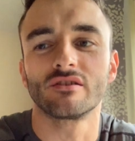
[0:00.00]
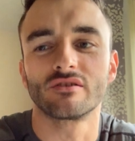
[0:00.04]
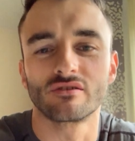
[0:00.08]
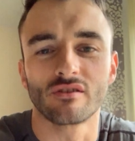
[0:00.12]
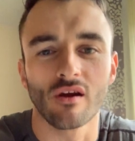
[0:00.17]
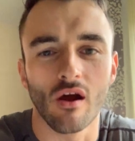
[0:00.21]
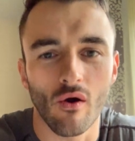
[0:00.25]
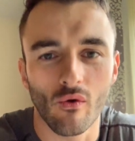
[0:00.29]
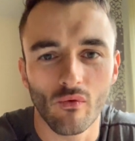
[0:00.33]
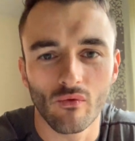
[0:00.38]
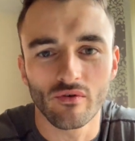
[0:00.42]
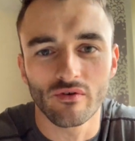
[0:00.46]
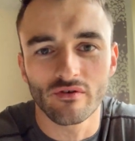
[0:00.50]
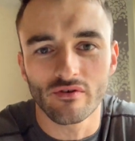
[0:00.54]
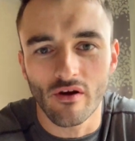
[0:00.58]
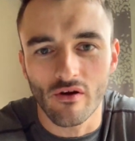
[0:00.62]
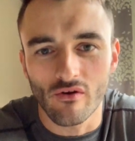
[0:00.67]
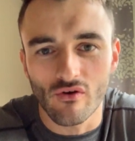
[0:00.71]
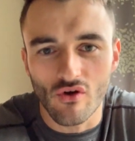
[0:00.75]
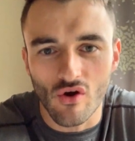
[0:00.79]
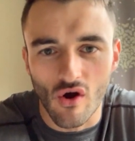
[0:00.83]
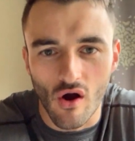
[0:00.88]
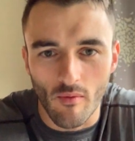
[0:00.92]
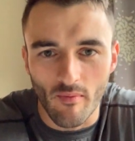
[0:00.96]
Don't go
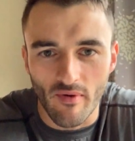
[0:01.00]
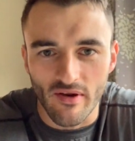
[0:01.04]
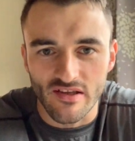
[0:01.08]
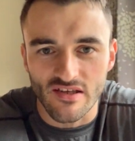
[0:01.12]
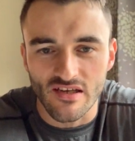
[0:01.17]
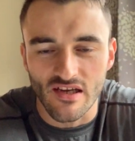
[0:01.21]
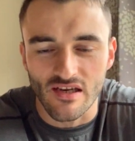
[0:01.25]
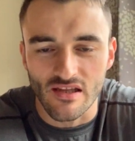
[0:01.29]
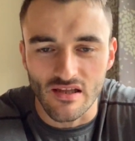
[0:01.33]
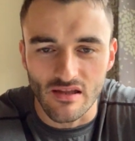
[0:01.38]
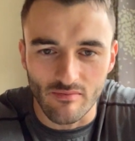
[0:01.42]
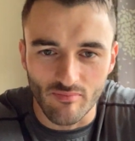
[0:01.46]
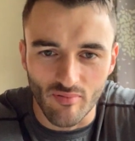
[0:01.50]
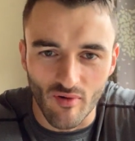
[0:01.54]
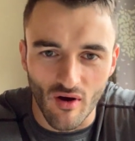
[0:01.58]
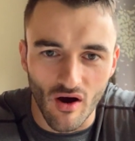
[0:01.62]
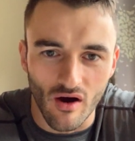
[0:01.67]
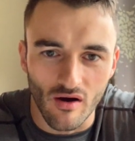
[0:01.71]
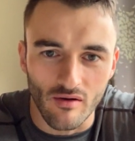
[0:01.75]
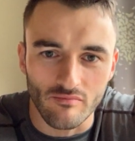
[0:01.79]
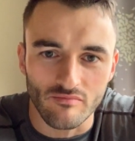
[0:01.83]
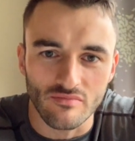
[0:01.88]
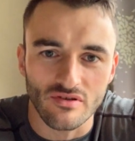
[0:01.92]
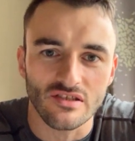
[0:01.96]
commenting in the
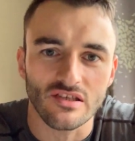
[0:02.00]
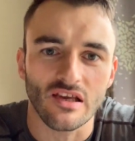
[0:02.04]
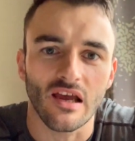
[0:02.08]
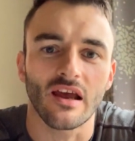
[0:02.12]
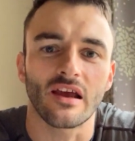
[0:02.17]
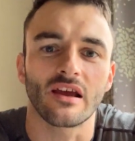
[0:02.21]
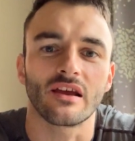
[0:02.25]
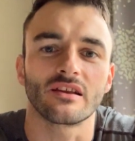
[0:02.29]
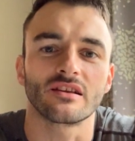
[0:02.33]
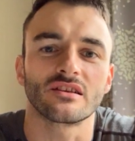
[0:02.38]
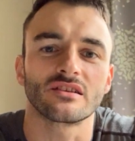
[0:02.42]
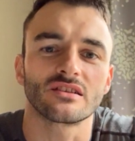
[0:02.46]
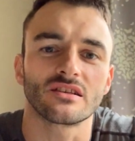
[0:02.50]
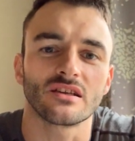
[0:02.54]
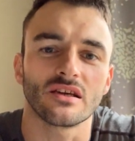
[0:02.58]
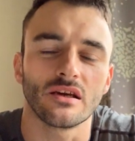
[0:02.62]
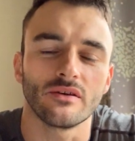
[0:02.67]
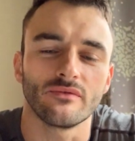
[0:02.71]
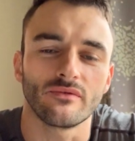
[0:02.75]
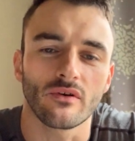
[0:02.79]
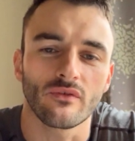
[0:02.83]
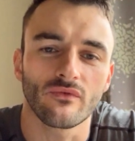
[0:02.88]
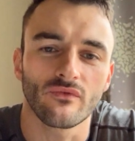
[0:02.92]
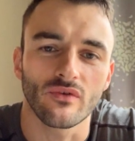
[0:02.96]
bottom saying,
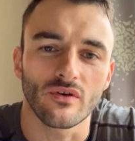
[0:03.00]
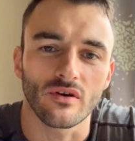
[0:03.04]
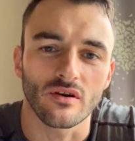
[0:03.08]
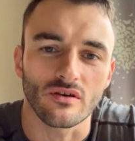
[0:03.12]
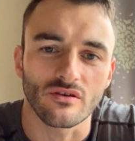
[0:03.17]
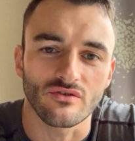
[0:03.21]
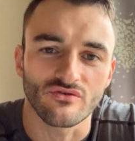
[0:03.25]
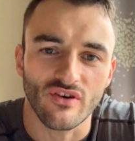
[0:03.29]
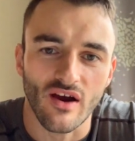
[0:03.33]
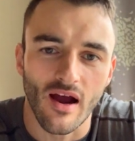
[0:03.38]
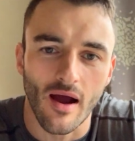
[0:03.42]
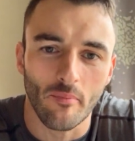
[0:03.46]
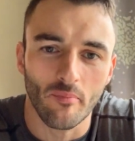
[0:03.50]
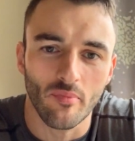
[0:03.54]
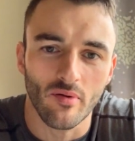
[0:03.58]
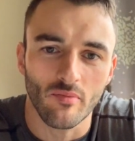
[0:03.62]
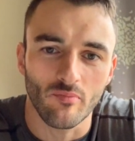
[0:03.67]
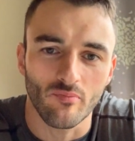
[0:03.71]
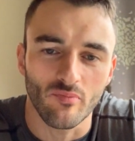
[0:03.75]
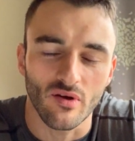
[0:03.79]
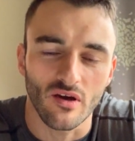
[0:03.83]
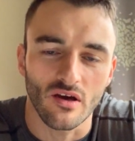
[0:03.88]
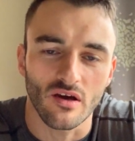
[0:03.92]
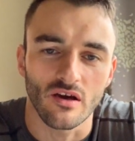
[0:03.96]
Steve, you're full of crap,
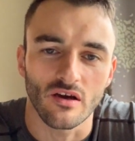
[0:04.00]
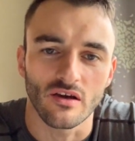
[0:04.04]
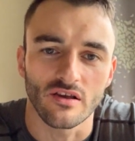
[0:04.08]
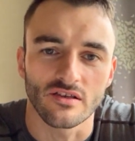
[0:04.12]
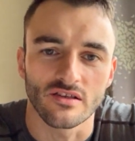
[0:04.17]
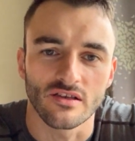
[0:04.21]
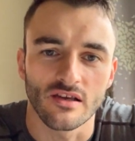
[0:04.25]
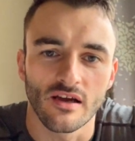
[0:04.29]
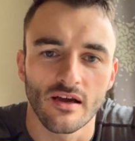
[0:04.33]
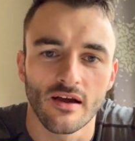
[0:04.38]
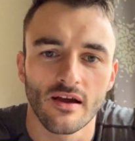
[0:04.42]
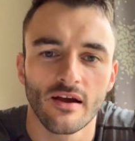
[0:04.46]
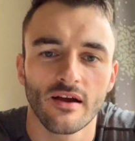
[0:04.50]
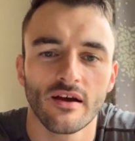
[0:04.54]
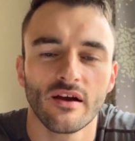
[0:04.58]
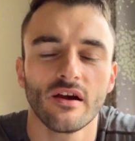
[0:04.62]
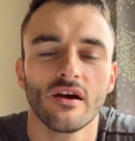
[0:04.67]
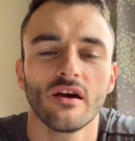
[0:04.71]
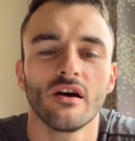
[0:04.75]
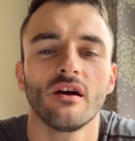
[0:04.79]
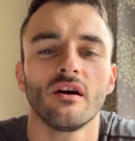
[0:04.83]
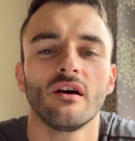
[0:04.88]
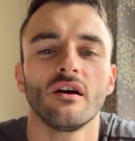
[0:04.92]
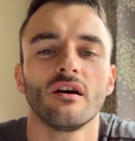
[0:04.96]
because,
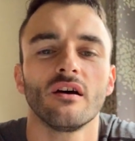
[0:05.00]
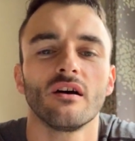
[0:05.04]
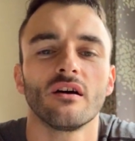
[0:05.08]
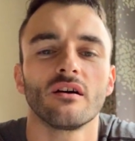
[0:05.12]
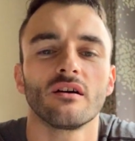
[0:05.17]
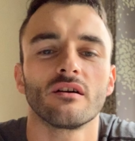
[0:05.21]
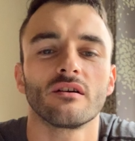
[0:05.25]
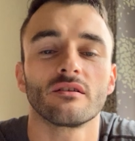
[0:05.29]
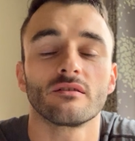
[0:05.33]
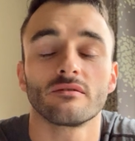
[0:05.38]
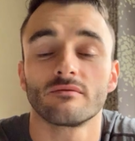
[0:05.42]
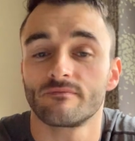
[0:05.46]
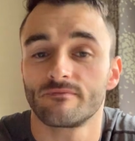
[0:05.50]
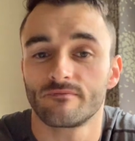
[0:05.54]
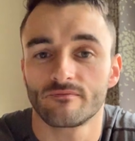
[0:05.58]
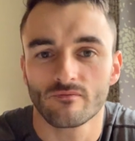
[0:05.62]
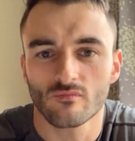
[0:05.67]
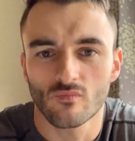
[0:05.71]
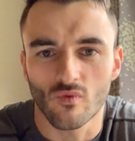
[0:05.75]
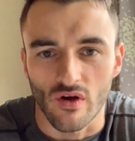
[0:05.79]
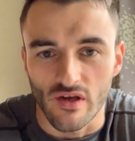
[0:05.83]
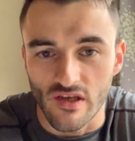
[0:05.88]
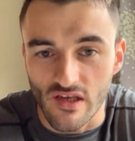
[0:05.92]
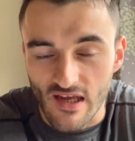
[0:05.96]

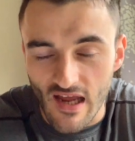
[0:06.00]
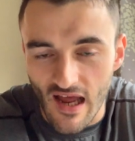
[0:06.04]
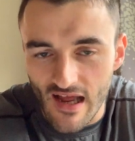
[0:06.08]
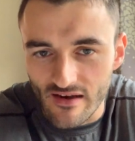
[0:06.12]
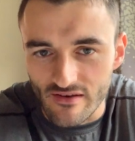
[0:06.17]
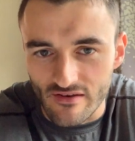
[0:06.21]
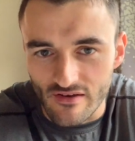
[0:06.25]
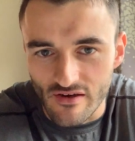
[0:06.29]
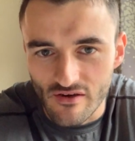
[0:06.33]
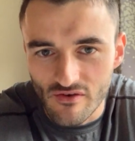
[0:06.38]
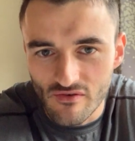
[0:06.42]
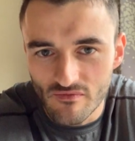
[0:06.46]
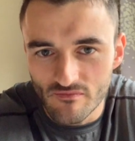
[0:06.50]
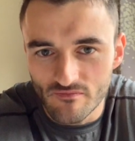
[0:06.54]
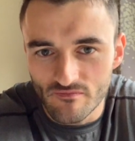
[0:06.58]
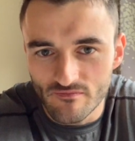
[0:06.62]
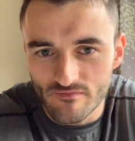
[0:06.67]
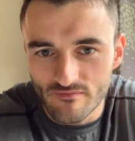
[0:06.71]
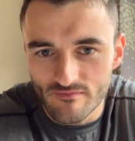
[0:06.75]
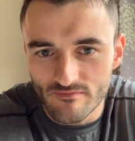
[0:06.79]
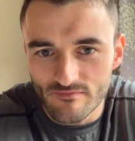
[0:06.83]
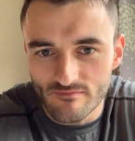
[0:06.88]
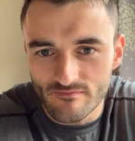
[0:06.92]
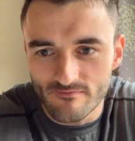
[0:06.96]
well, you can do,
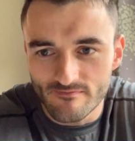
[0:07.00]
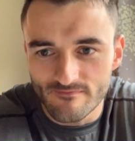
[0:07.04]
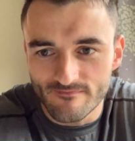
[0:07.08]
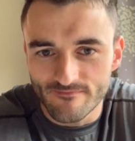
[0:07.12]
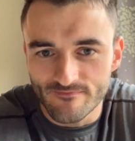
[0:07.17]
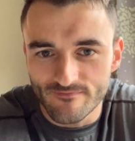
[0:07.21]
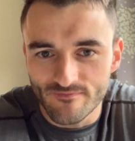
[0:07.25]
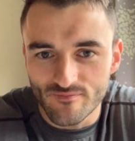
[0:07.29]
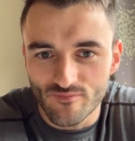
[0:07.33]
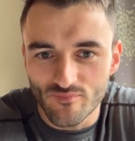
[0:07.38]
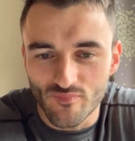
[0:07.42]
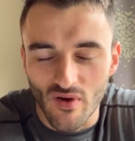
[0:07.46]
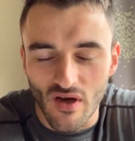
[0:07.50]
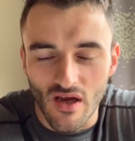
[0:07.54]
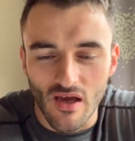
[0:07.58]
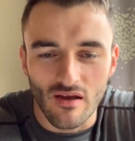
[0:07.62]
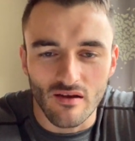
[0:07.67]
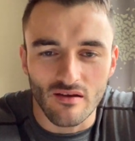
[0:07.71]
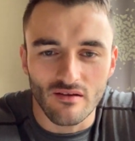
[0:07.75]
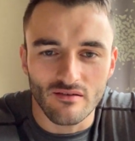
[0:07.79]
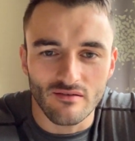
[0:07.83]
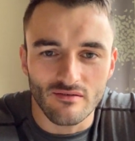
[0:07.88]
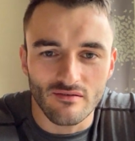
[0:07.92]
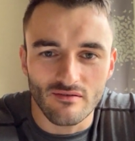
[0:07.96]

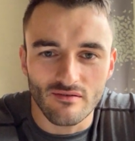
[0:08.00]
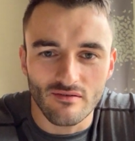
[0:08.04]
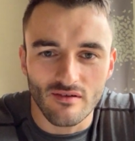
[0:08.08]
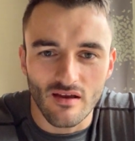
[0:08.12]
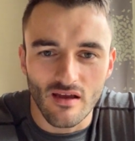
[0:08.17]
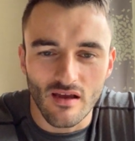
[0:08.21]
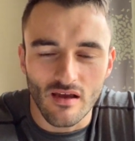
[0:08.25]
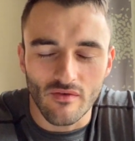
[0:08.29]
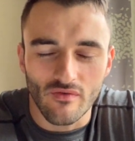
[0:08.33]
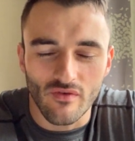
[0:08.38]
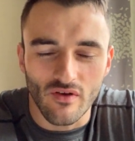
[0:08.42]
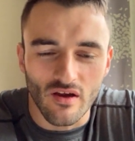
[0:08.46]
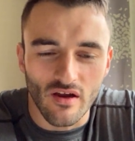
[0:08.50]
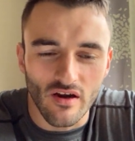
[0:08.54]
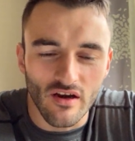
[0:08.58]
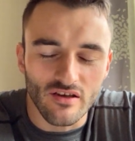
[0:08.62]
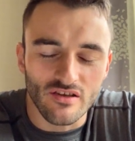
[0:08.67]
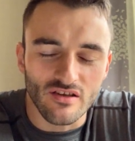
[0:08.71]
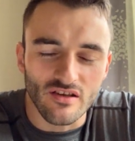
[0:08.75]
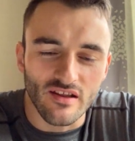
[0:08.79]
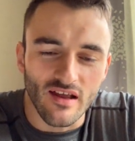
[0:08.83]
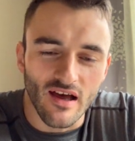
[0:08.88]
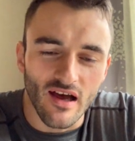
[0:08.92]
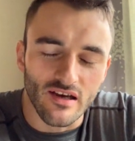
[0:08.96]
but if you're going to
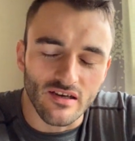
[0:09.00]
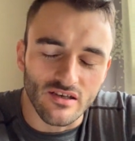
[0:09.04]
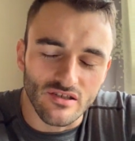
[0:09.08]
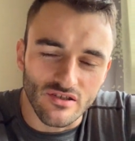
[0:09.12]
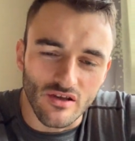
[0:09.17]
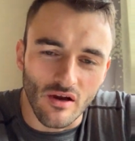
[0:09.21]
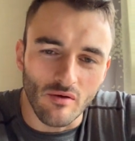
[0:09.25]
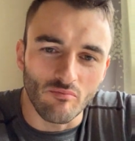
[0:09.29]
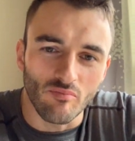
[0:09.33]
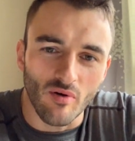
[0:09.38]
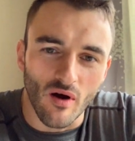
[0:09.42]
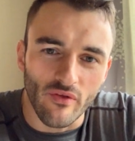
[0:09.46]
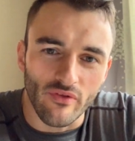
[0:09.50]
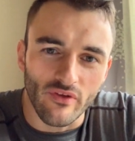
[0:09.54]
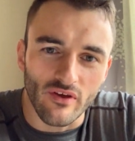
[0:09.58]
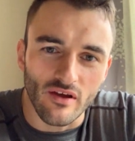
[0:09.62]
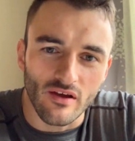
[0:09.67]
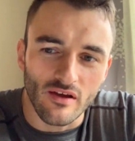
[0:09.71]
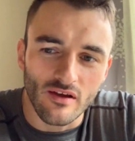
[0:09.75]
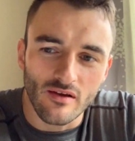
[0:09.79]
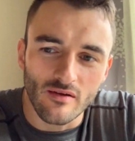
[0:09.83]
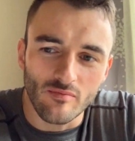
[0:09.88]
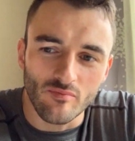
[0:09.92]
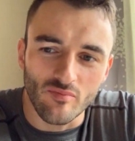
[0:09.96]
do that, just don't
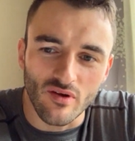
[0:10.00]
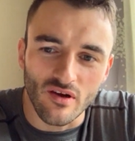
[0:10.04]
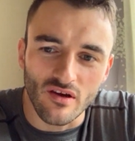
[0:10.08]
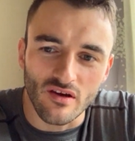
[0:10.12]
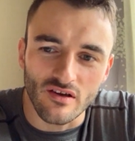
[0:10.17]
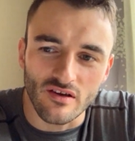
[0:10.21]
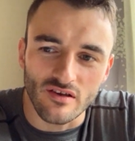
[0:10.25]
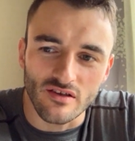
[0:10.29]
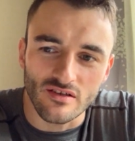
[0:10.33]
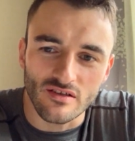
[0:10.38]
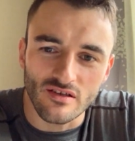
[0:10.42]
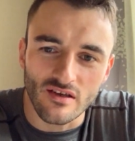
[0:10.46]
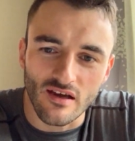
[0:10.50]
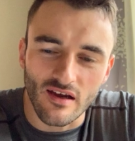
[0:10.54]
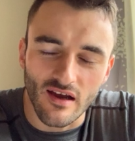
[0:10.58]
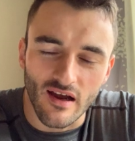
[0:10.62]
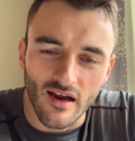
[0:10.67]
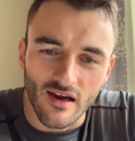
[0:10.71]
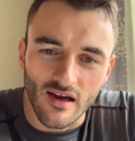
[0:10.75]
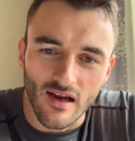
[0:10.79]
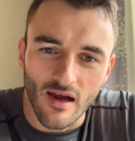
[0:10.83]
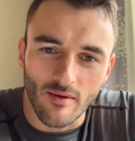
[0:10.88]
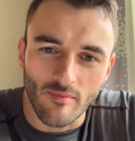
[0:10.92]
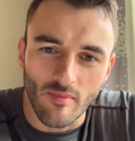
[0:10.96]
bother, because
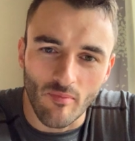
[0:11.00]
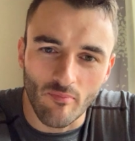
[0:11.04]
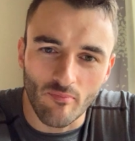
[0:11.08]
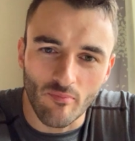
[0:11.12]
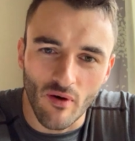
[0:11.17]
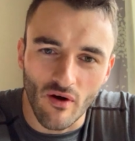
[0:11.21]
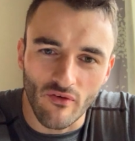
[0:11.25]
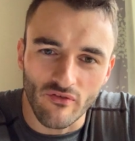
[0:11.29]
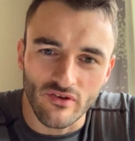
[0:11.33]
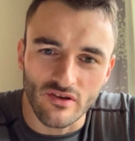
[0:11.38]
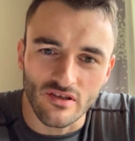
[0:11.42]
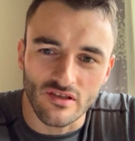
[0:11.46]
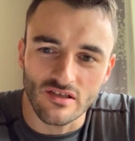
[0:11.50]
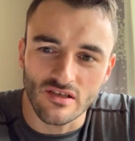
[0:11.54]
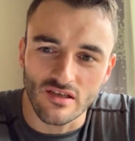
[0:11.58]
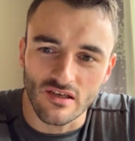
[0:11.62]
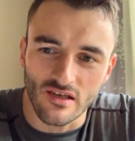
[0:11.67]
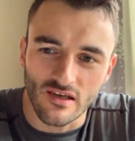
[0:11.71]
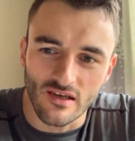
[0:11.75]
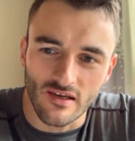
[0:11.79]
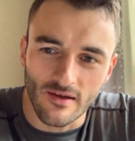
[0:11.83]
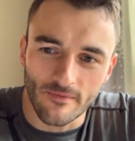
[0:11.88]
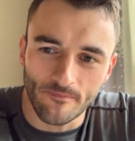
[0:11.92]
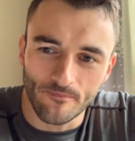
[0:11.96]
I can't be bothered
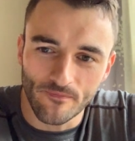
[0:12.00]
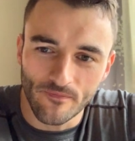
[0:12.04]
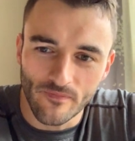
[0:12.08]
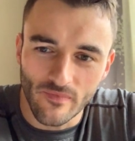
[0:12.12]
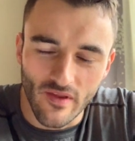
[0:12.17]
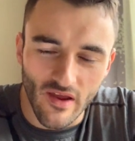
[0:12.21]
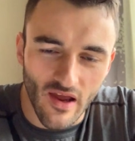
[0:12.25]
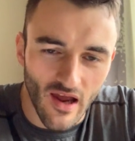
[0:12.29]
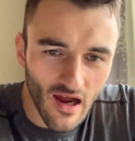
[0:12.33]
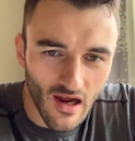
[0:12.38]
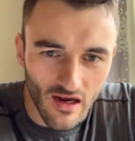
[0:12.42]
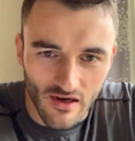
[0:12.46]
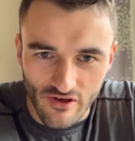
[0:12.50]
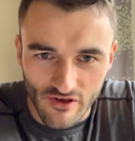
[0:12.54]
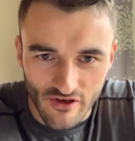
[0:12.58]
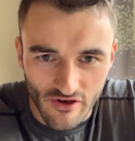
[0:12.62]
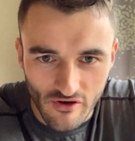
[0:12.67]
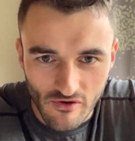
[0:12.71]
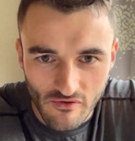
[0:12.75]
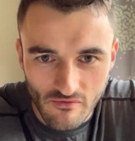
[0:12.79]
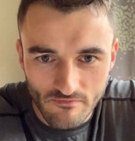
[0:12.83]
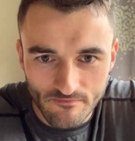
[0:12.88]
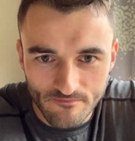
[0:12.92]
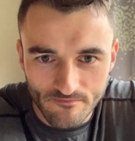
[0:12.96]
to
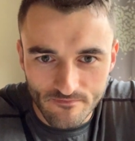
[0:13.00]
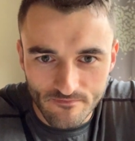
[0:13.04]
argue.